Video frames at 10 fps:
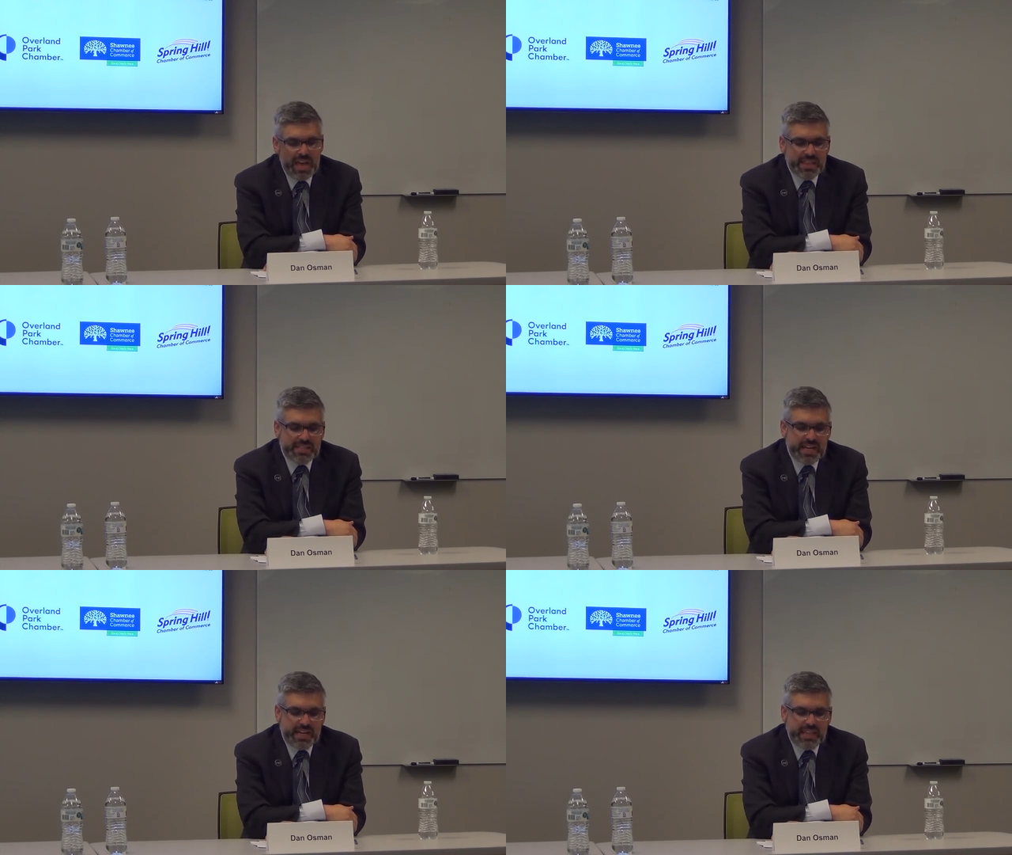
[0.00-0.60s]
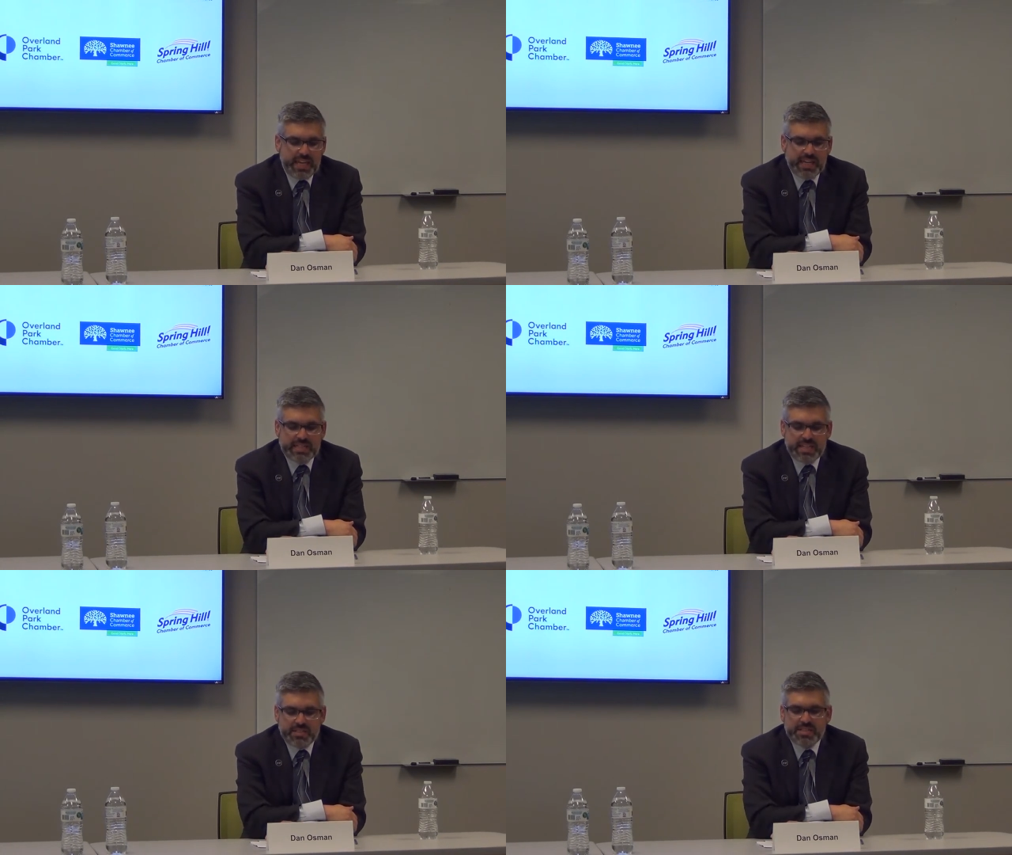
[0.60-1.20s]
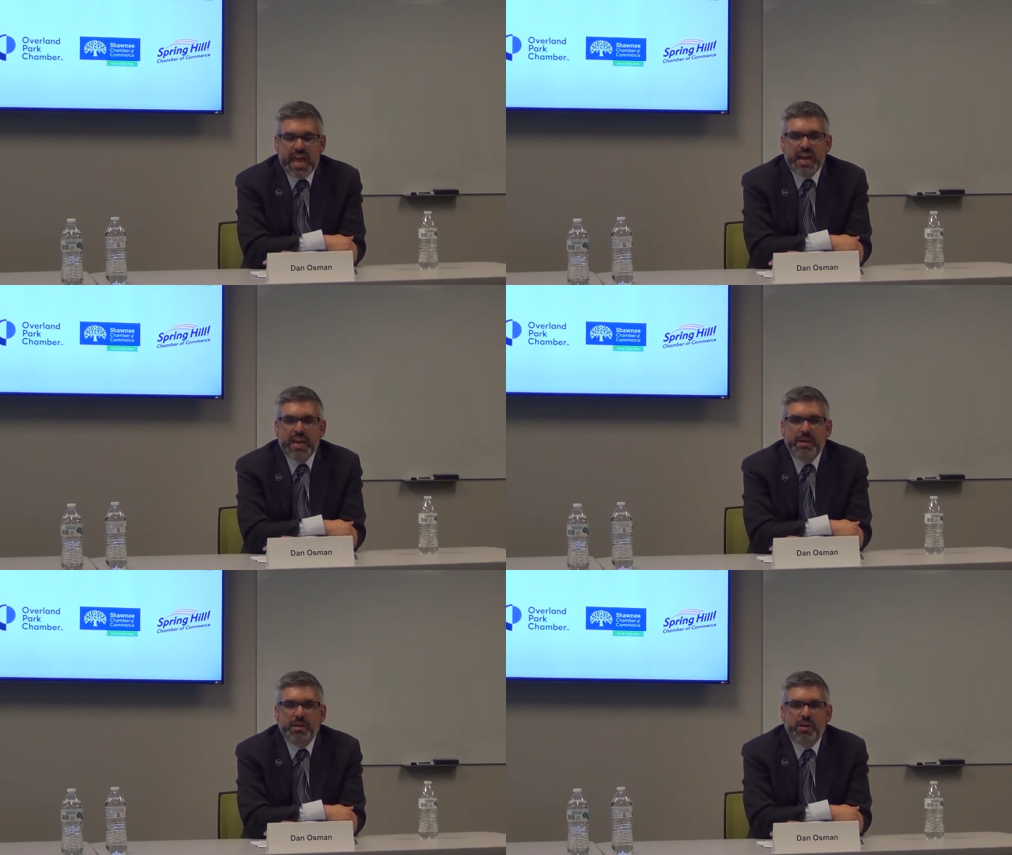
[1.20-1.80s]
The second thing is just
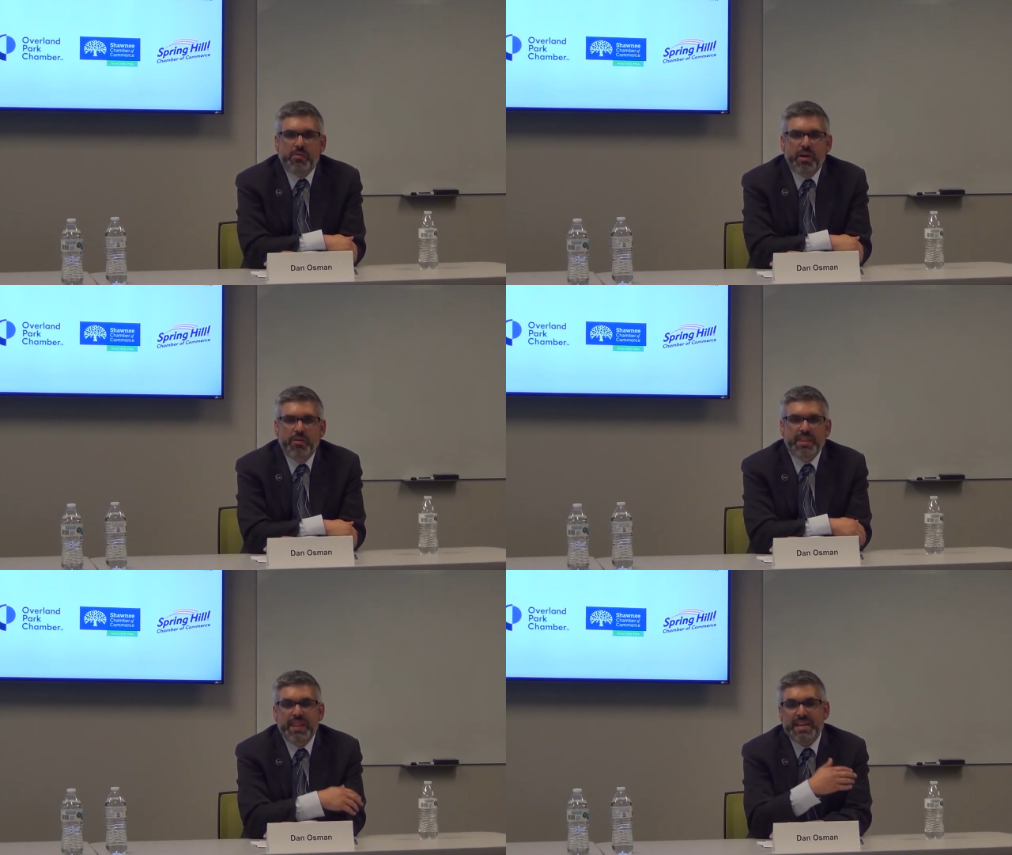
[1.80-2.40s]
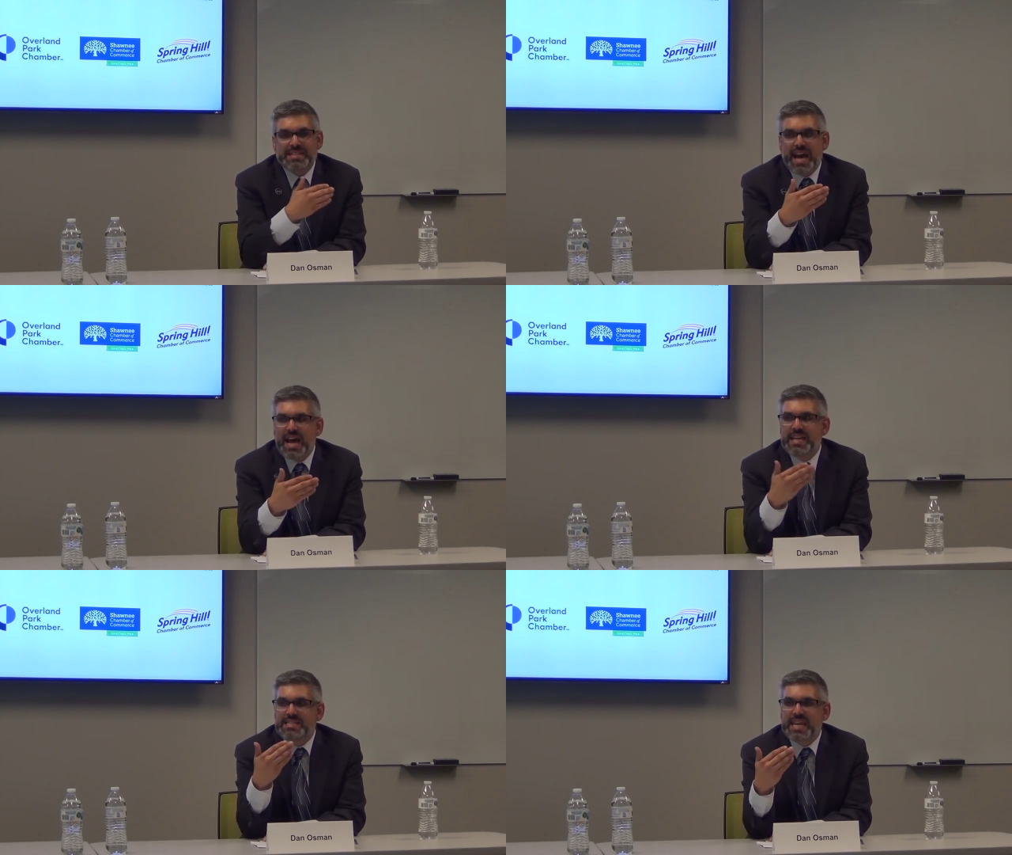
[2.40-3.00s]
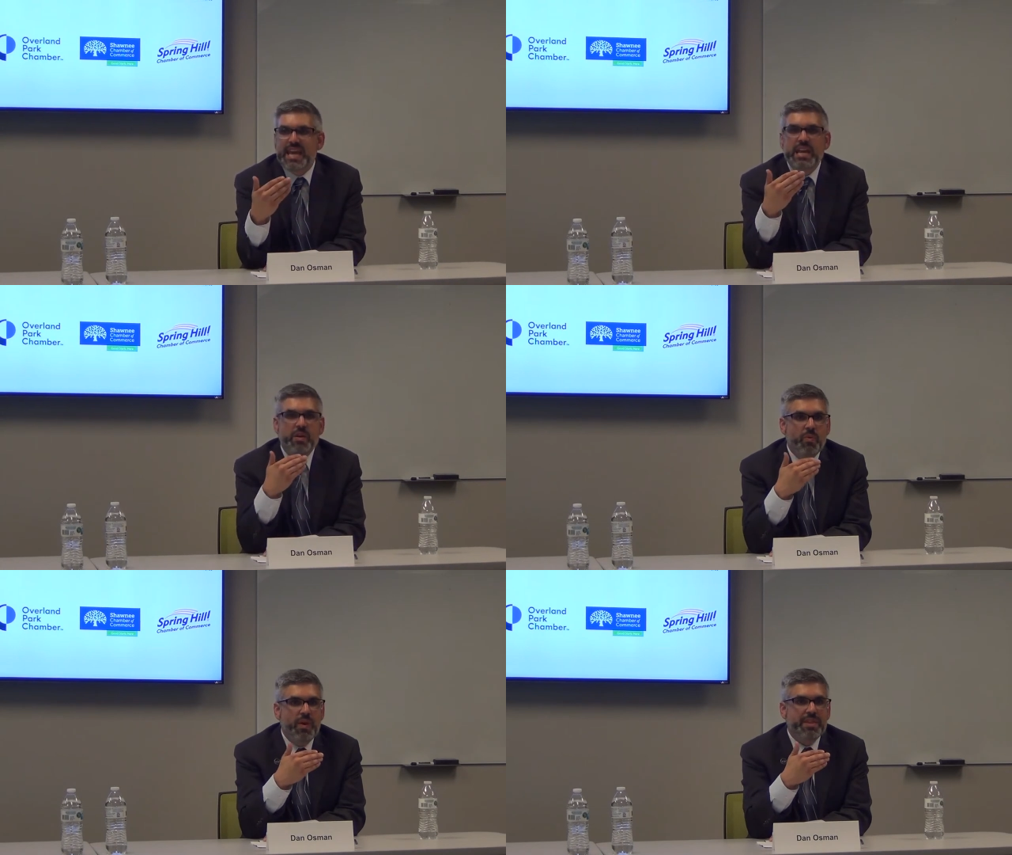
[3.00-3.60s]
economic growth, and that ties
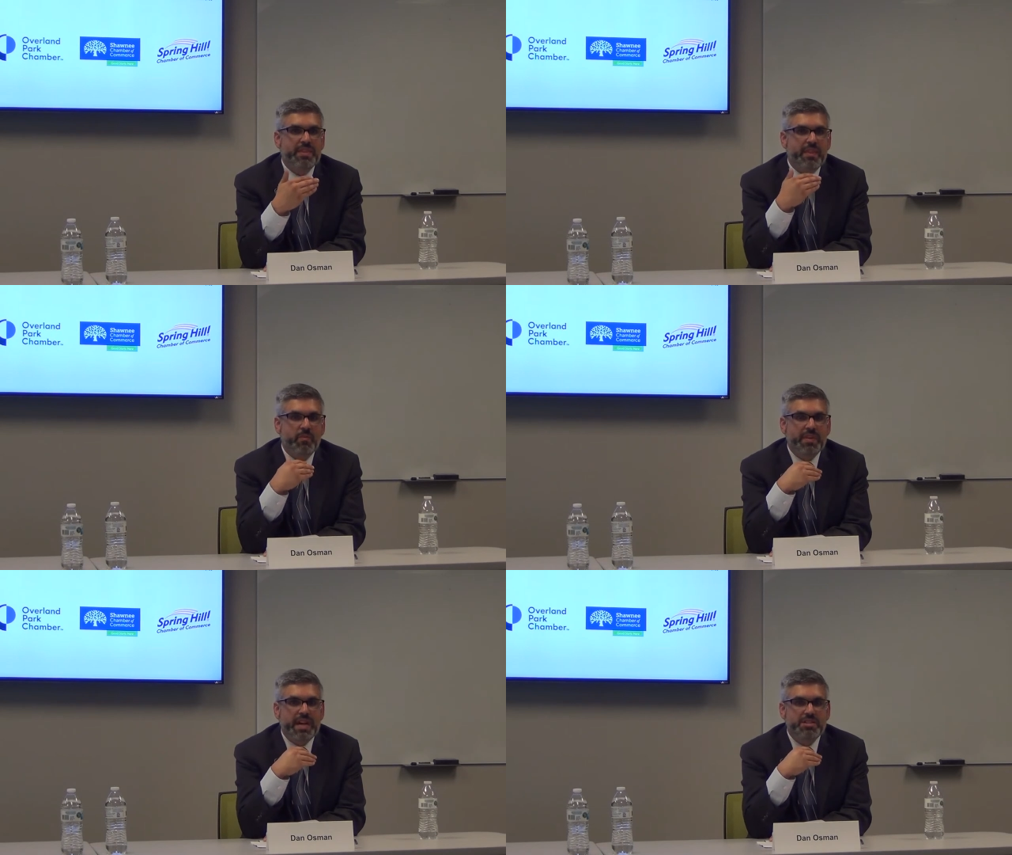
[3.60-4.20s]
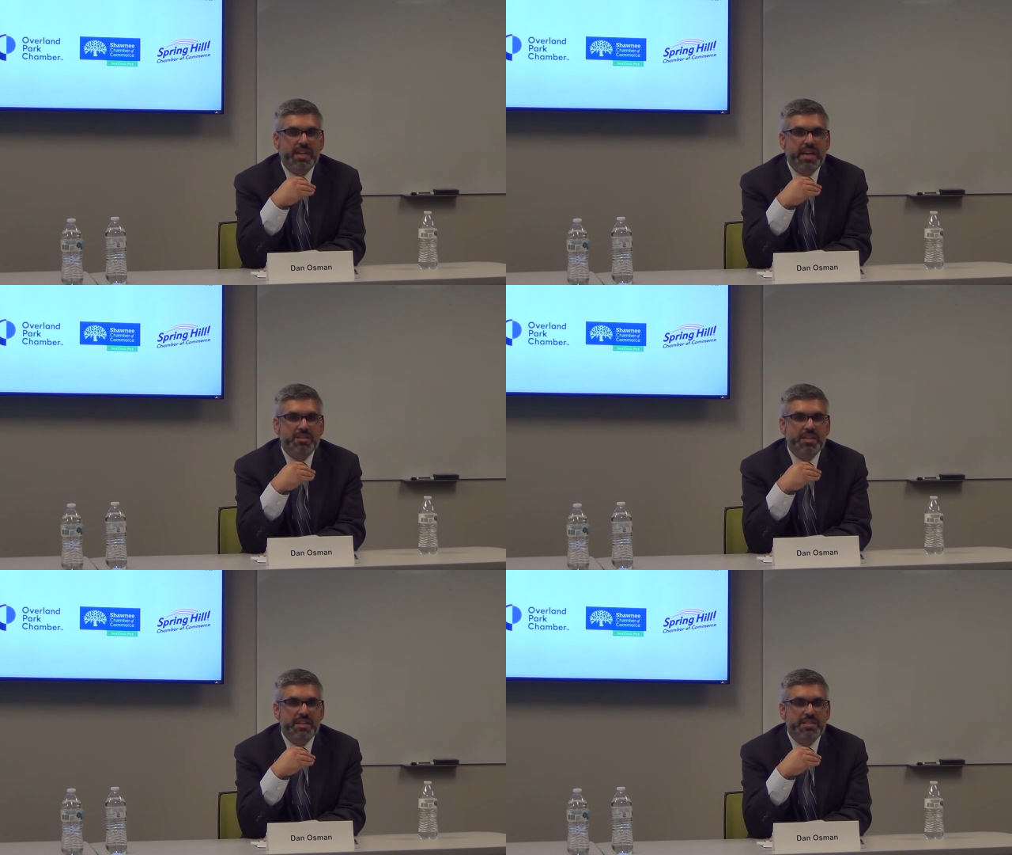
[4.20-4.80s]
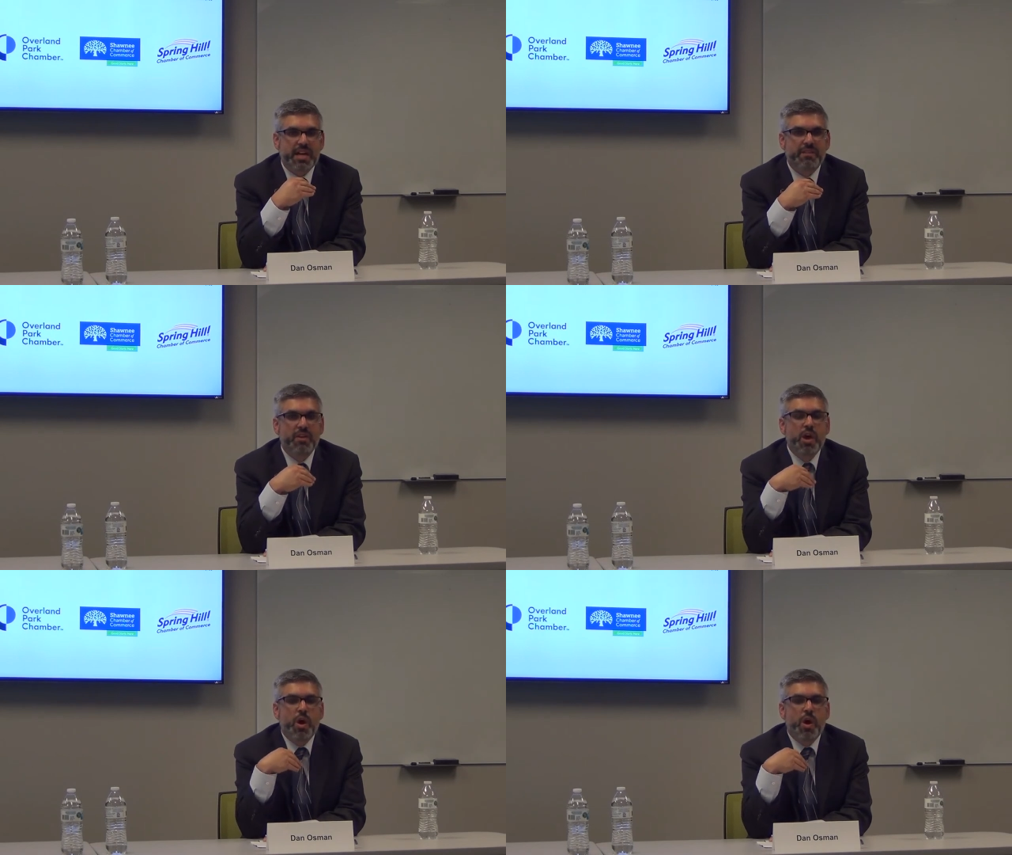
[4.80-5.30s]
in with education itself.